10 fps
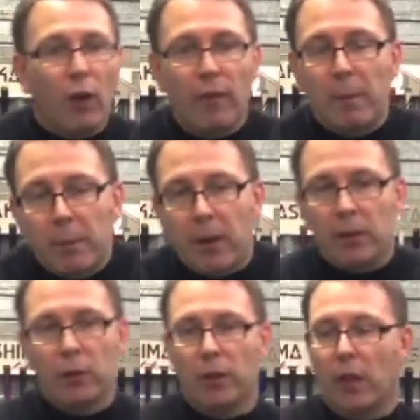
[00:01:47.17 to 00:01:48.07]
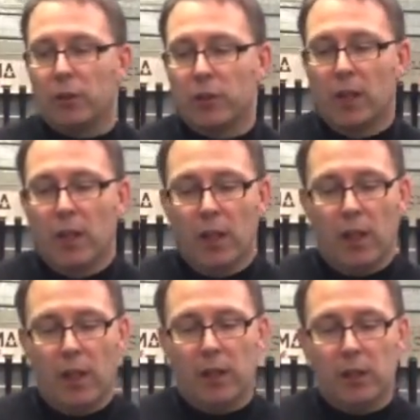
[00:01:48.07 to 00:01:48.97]
of it, but who knows.
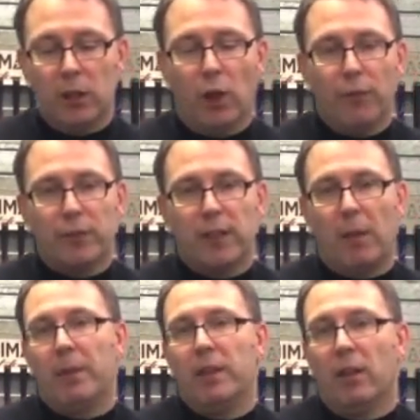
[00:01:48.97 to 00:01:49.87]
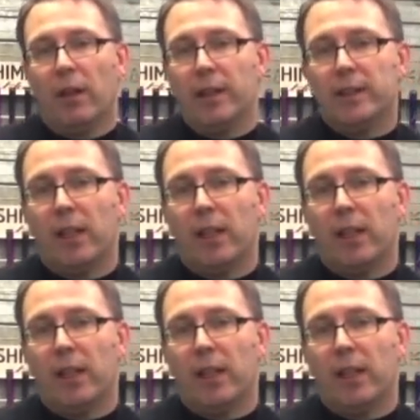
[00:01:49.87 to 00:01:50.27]
Lofts come in 9,